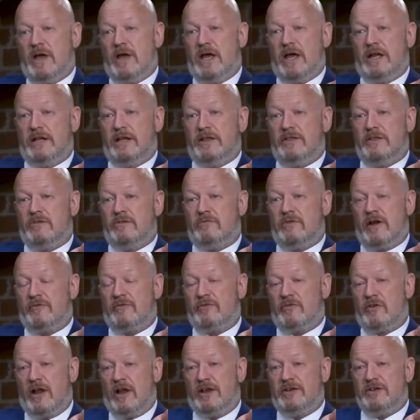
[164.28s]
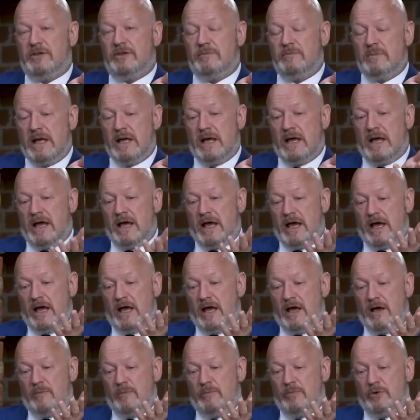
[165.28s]
remain in the referendum,
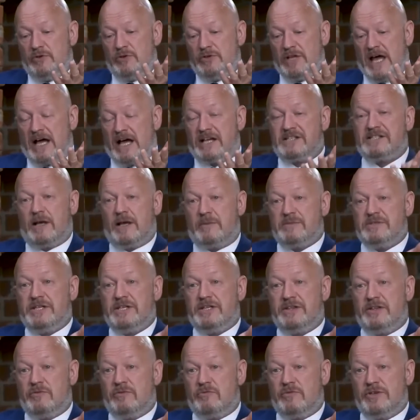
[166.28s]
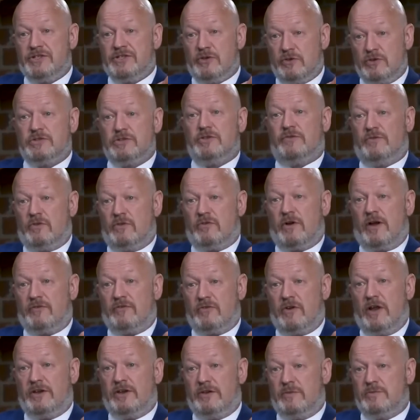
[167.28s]
but accepted the result of the
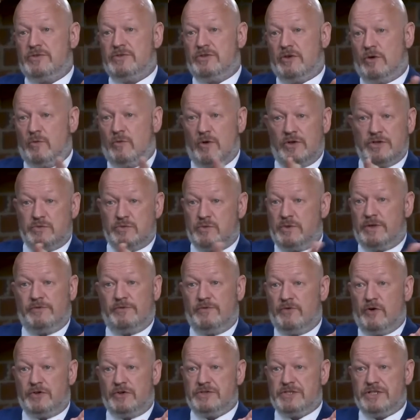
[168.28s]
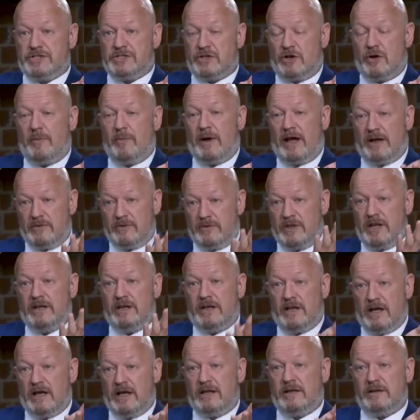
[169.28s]
referendum. So once we'd voted to come out,
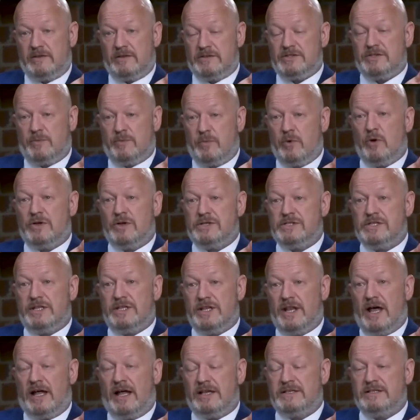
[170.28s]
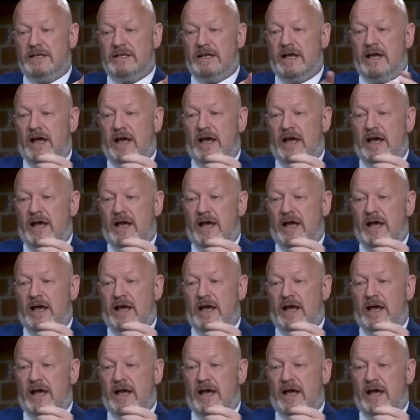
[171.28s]
then I supported that.